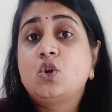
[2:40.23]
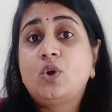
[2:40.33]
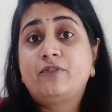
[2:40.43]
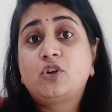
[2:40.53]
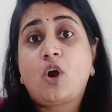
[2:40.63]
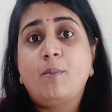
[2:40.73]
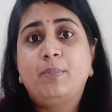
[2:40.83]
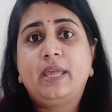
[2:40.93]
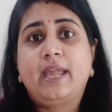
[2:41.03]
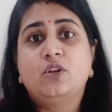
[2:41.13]
You have to
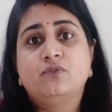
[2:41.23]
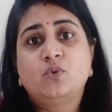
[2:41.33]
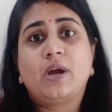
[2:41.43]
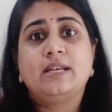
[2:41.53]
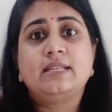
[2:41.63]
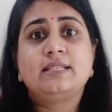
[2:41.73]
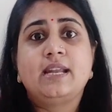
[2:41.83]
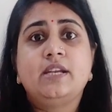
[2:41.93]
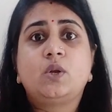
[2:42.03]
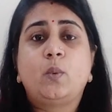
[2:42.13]
comprehend, you have to
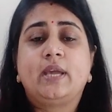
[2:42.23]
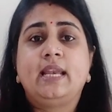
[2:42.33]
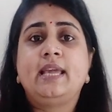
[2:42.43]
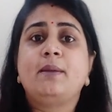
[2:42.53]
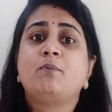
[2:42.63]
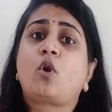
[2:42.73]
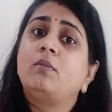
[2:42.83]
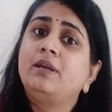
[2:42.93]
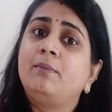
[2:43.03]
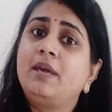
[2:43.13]
understand it quickly and
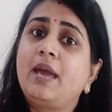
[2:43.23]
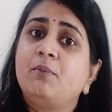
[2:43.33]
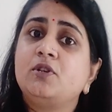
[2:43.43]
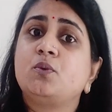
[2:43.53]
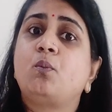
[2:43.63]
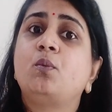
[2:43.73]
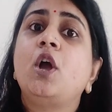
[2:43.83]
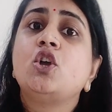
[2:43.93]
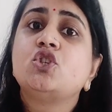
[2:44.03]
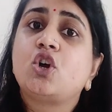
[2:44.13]
probably be able to
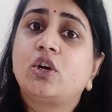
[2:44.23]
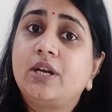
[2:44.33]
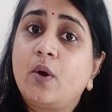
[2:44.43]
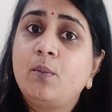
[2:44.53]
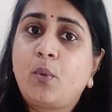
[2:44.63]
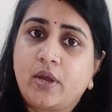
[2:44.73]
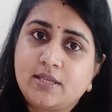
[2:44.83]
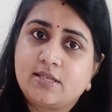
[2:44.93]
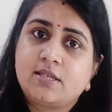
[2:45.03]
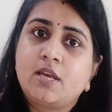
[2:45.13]
jot down
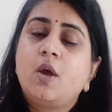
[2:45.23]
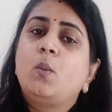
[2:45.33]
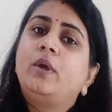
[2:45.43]
points.